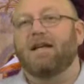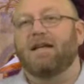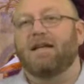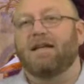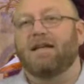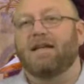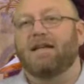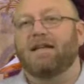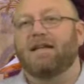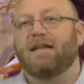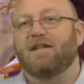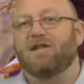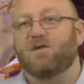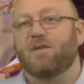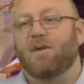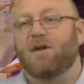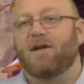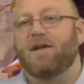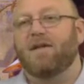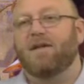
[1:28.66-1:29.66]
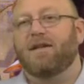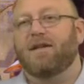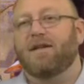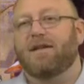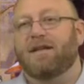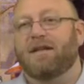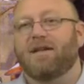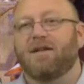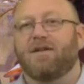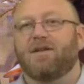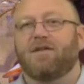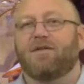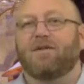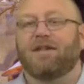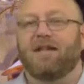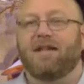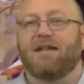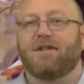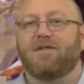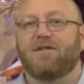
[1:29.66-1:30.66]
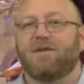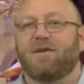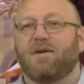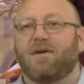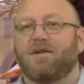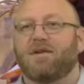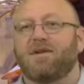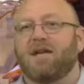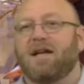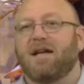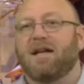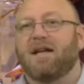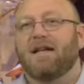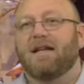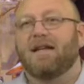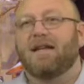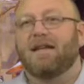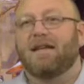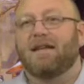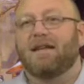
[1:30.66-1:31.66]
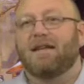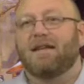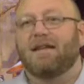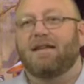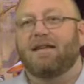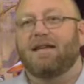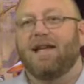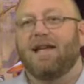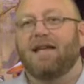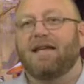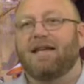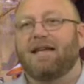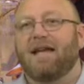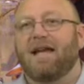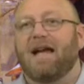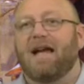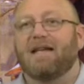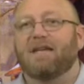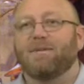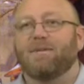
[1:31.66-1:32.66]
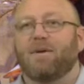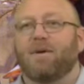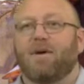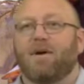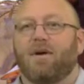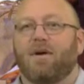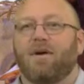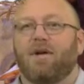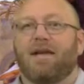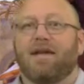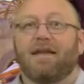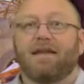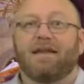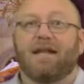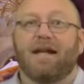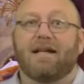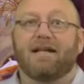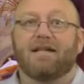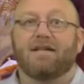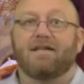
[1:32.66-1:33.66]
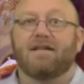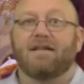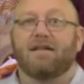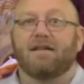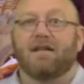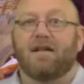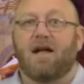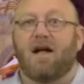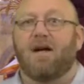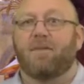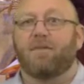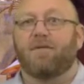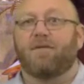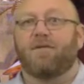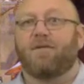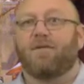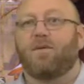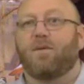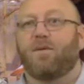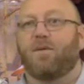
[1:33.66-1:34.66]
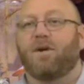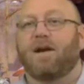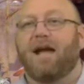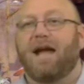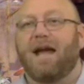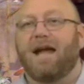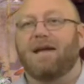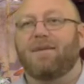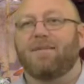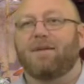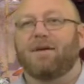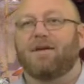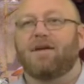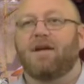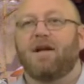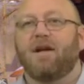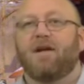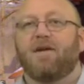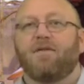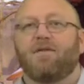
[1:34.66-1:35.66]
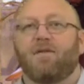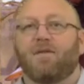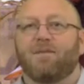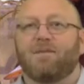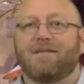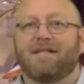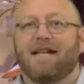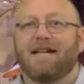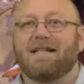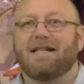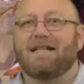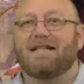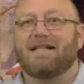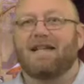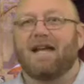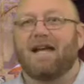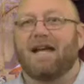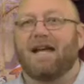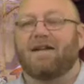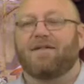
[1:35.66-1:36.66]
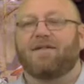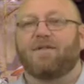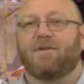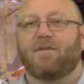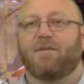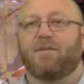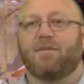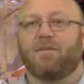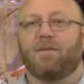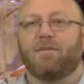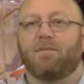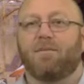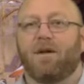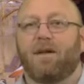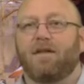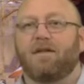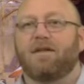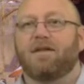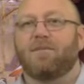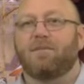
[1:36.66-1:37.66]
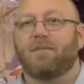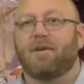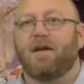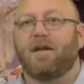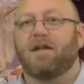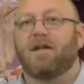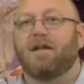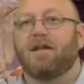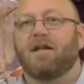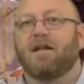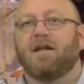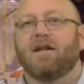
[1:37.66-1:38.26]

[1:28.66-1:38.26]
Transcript: in the twelfth year of King Ahasuerus, they cast Pur, that is the lot, before Haman from day to day and from month to month